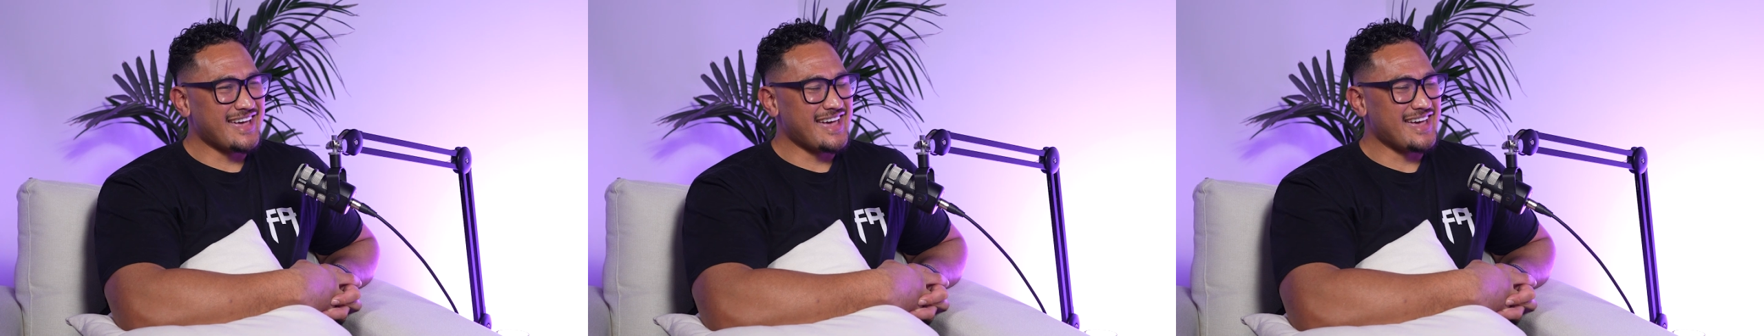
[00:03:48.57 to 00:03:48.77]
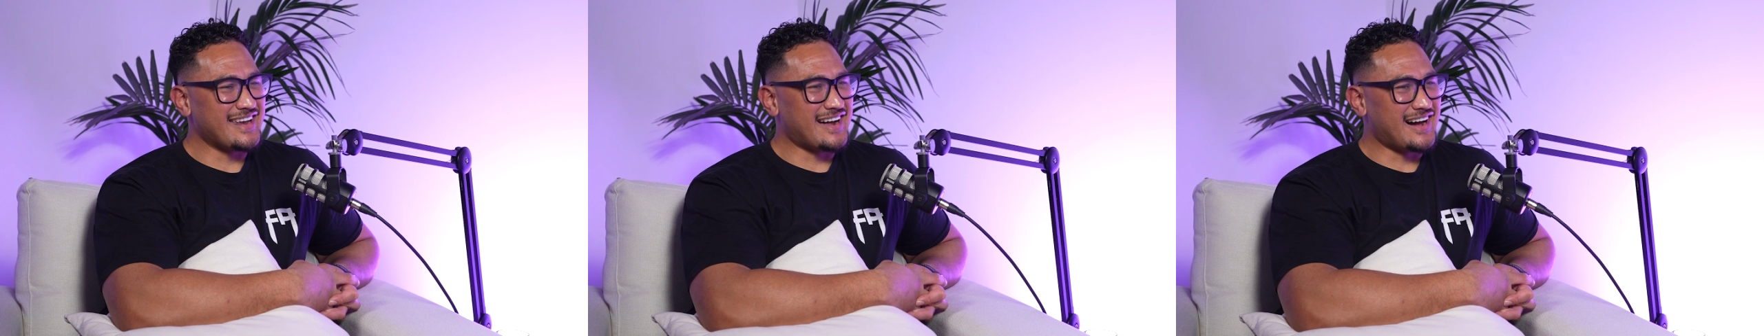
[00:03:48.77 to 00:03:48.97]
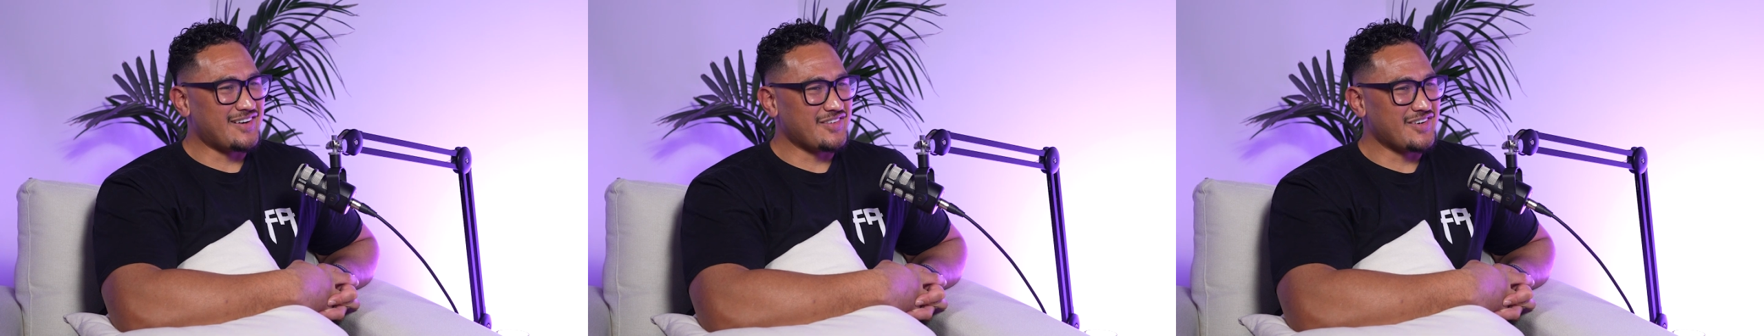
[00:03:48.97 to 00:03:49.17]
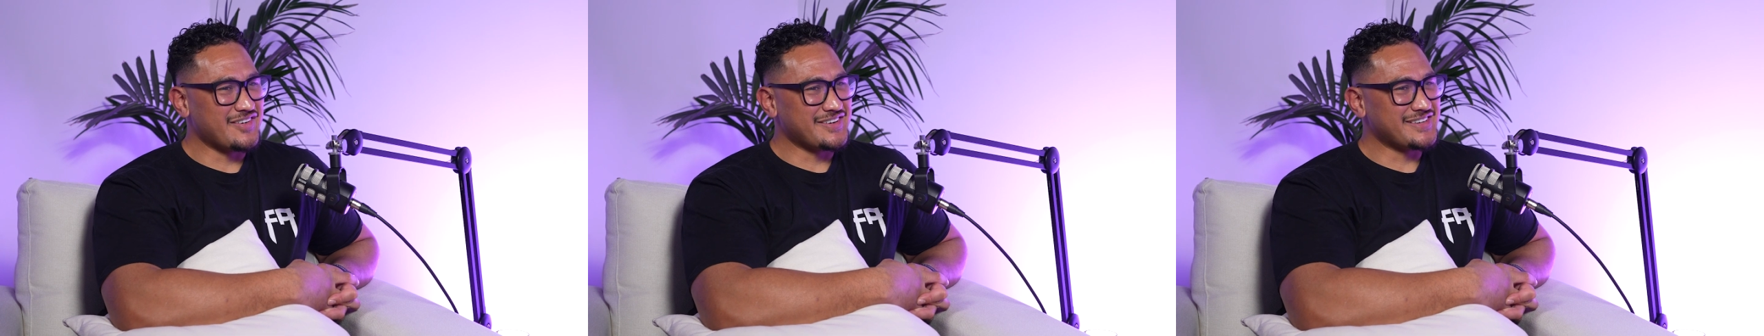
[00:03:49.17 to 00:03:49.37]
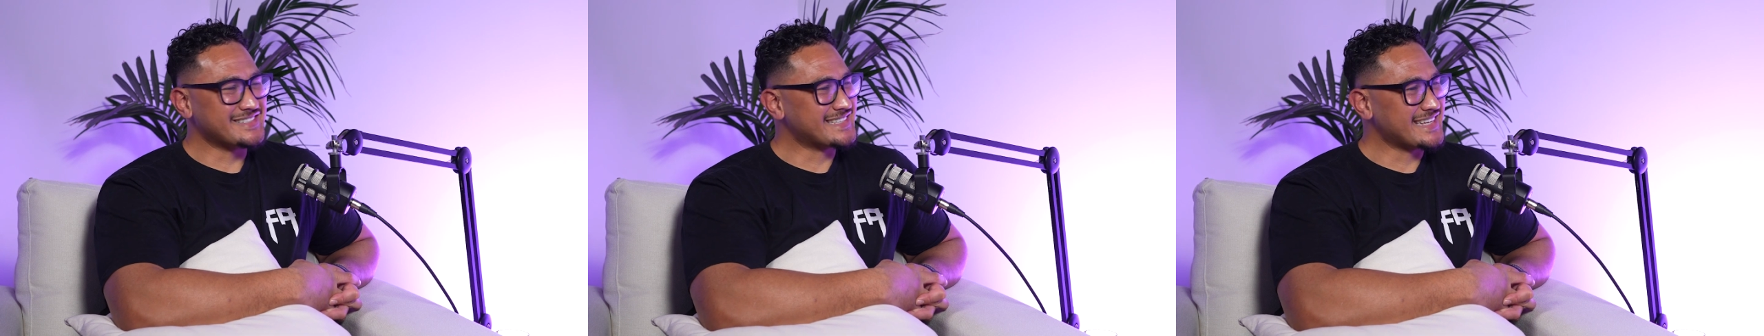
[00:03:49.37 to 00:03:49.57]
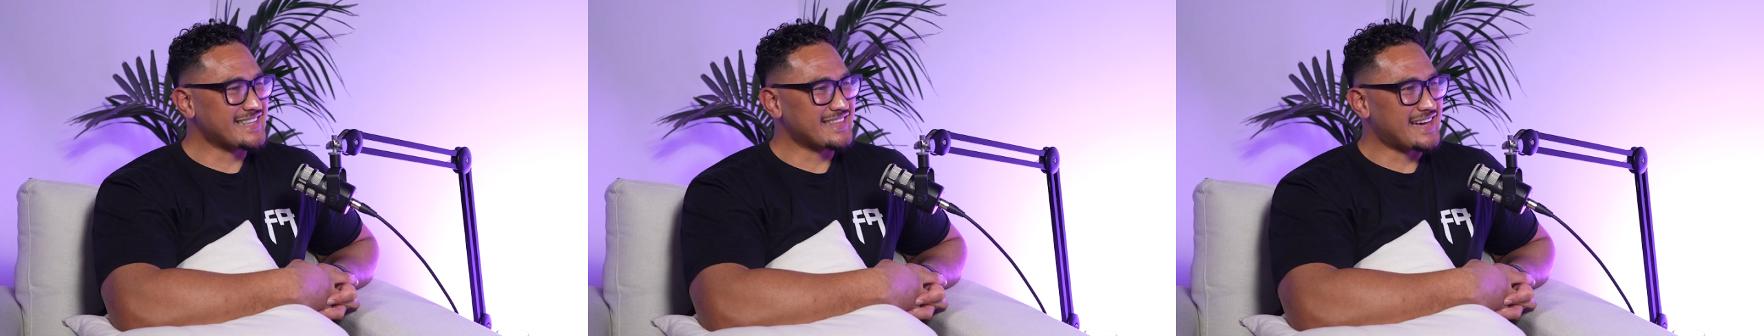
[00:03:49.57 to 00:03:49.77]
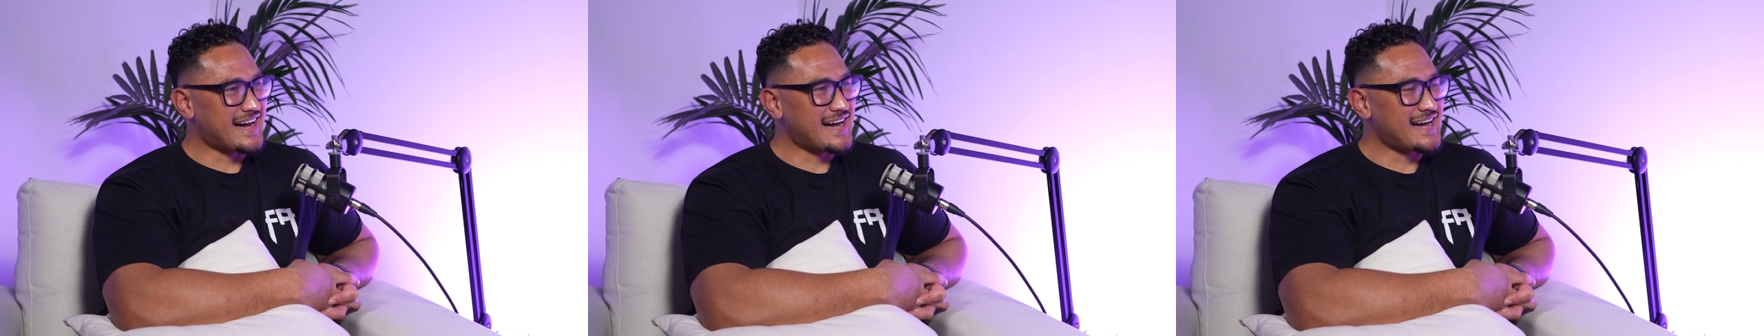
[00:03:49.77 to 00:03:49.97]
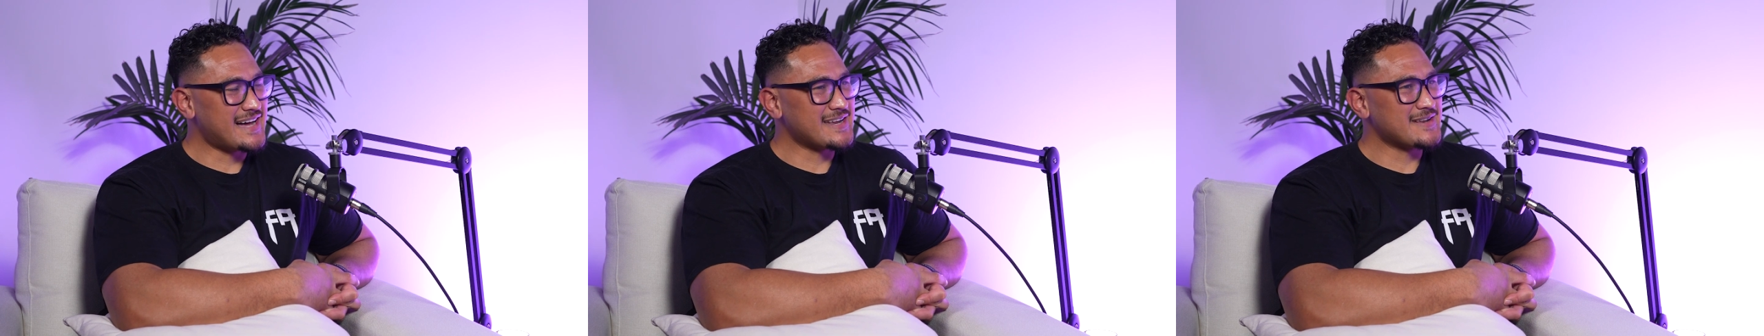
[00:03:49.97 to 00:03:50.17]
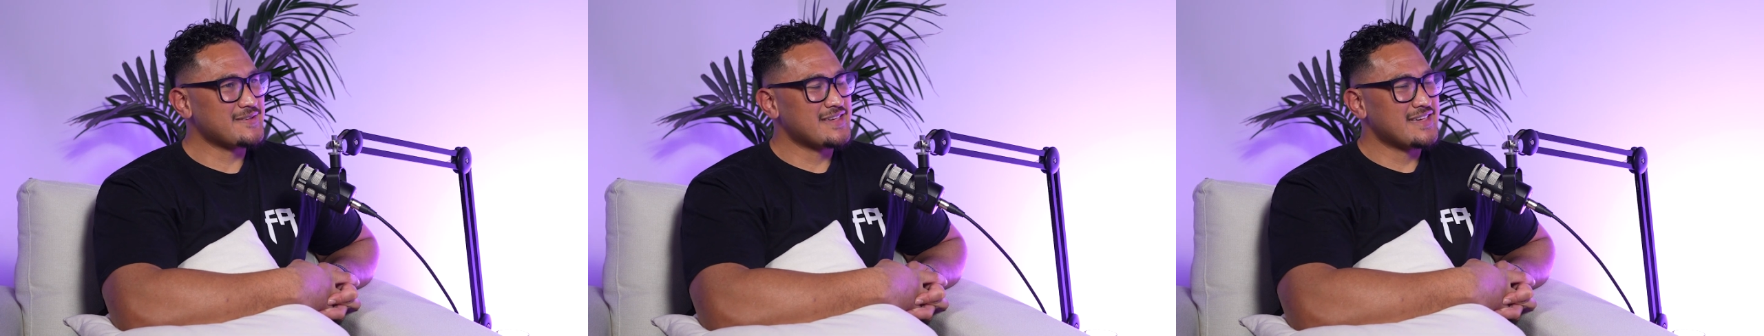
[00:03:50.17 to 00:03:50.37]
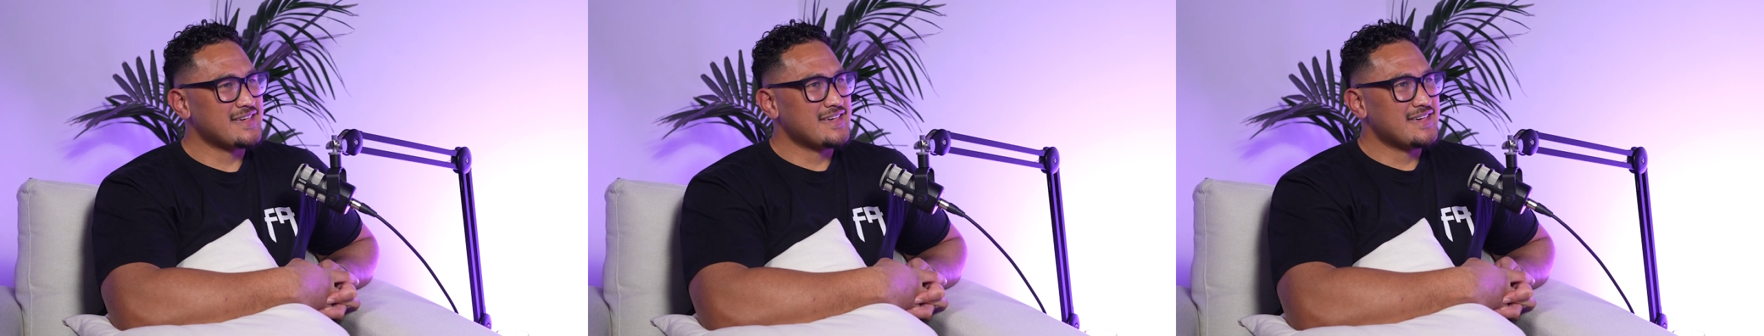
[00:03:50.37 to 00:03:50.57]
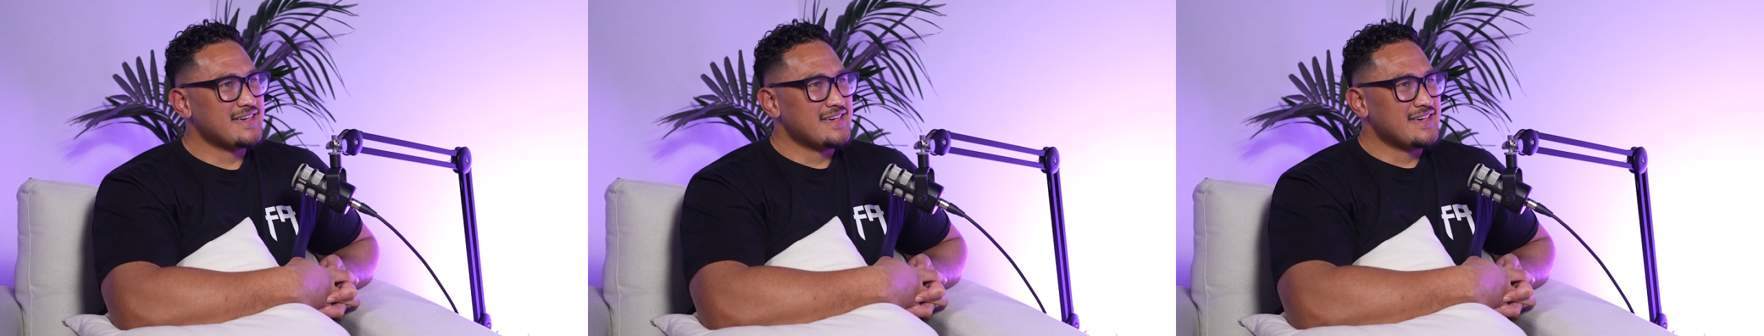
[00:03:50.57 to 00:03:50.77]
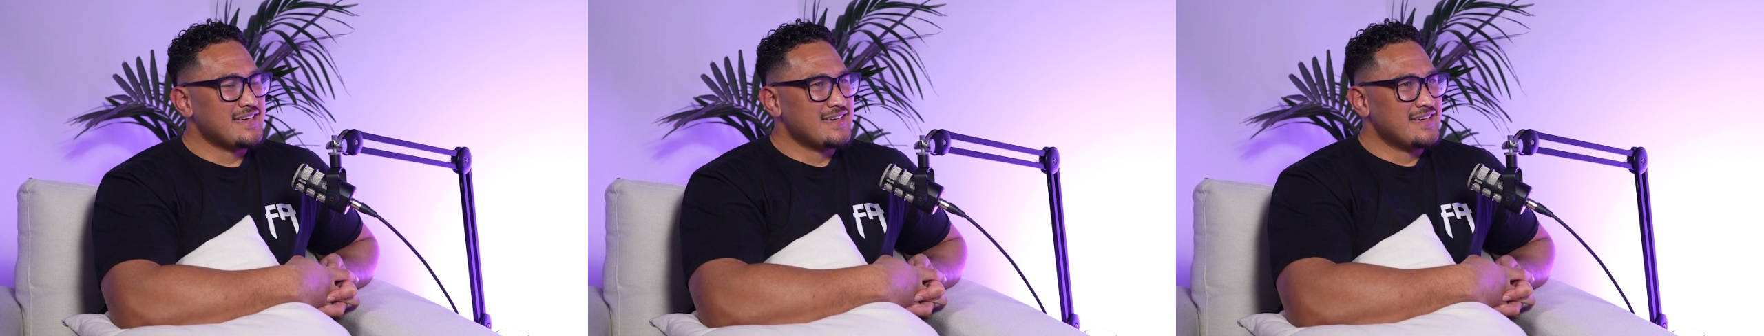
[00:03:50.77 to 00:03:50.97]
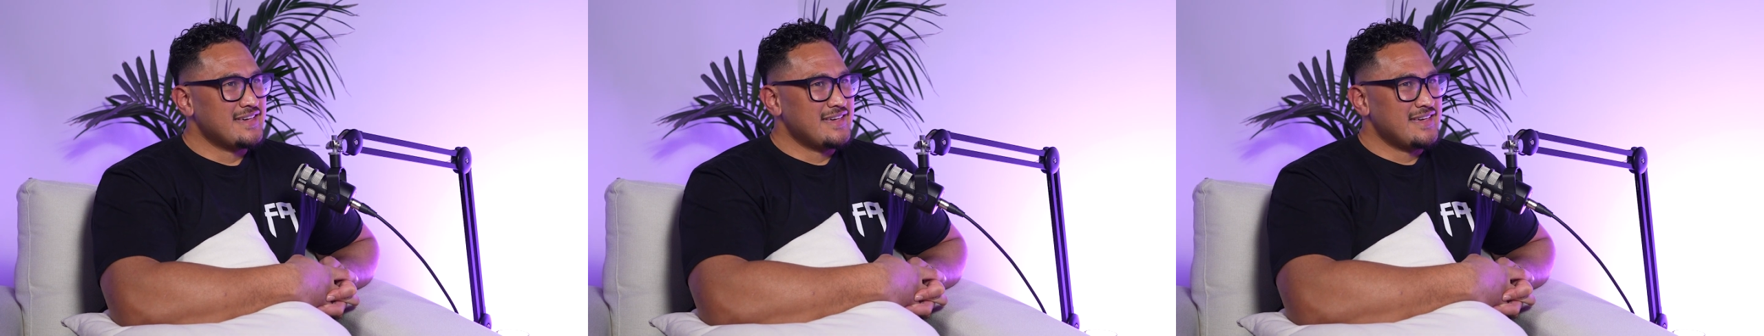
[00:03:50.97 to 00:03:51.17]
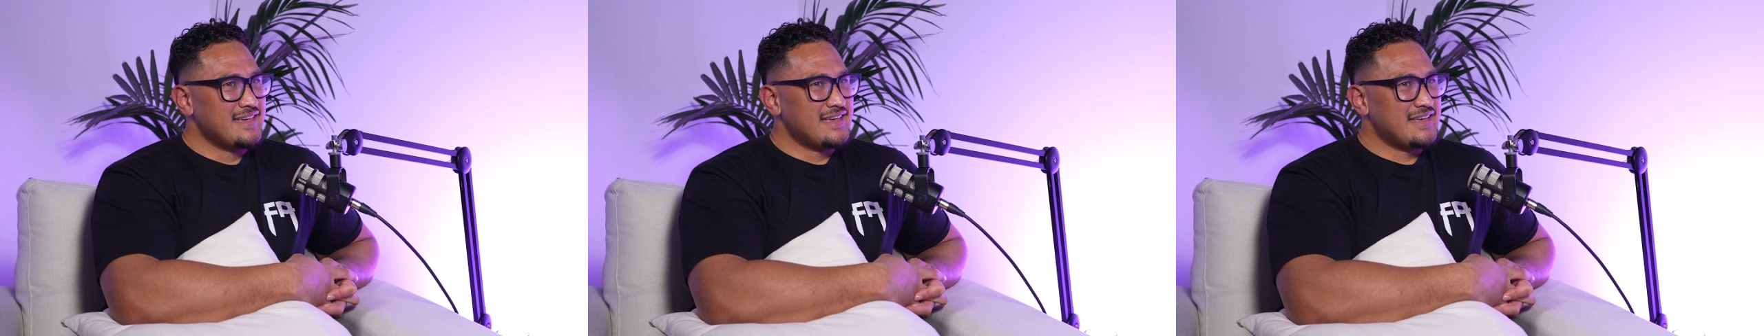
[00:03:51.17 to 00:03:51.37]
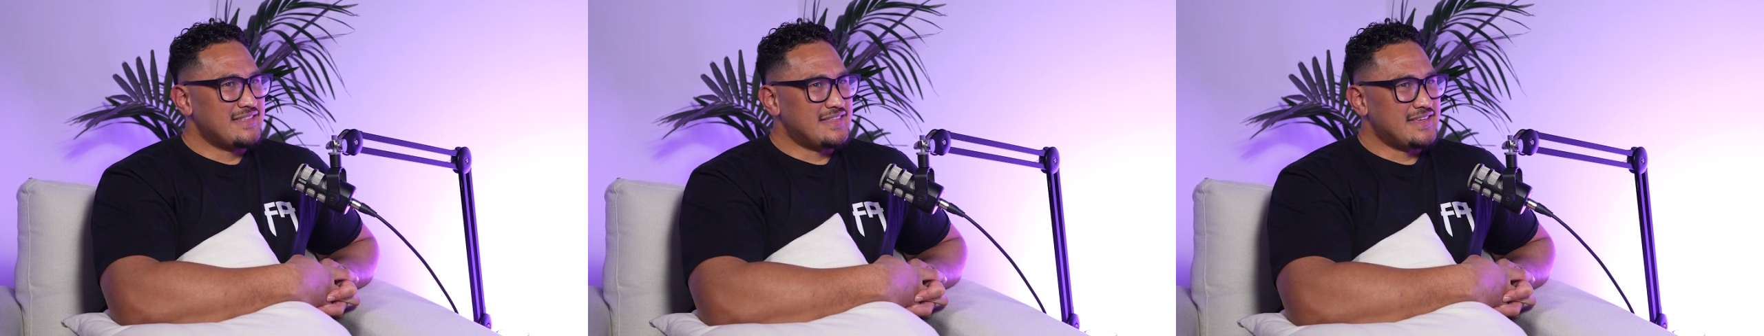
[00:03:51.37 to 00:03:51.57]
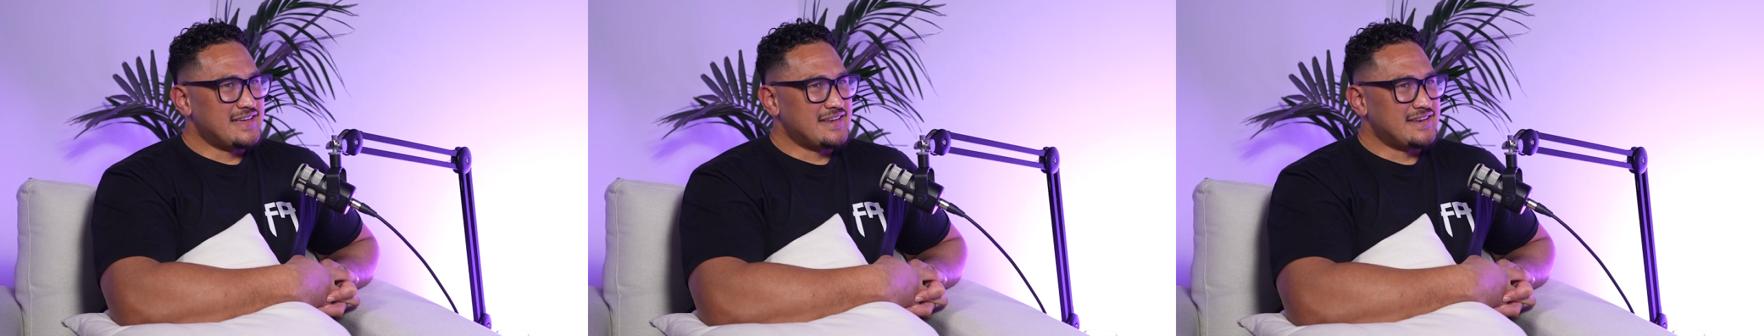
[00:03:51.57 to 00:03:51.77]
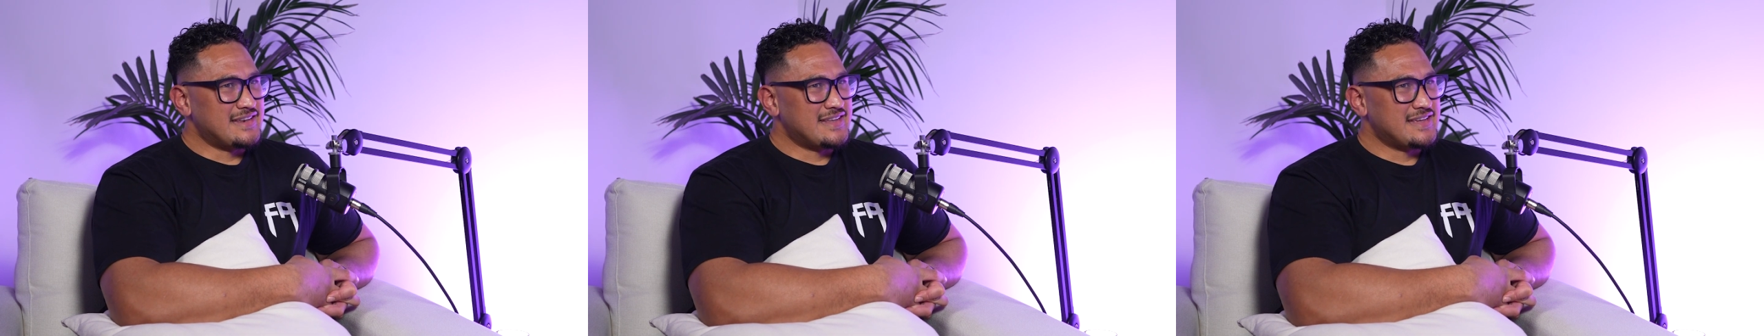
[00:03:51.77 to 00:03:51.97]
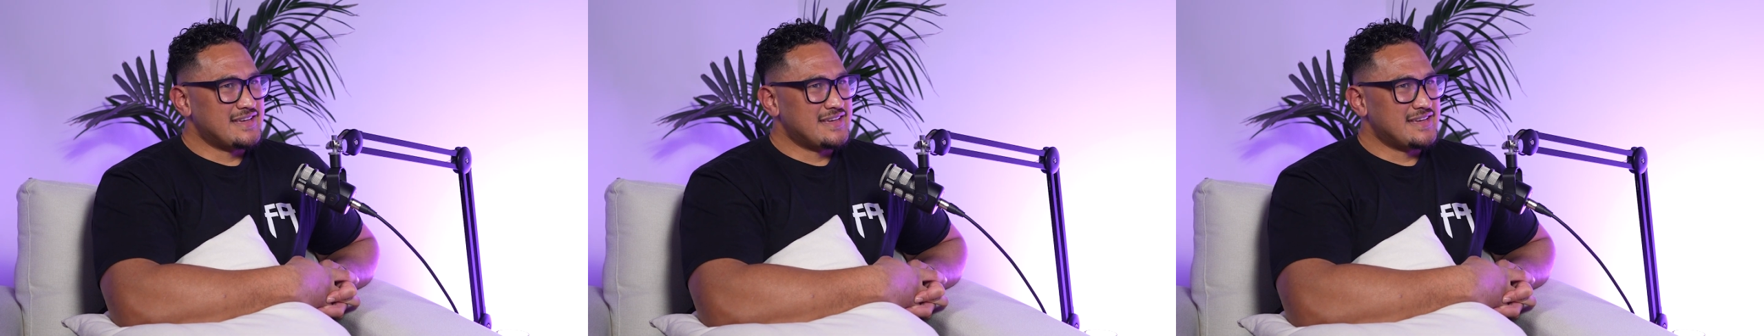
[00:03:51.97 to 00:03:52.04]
and I've only seen the art. And then,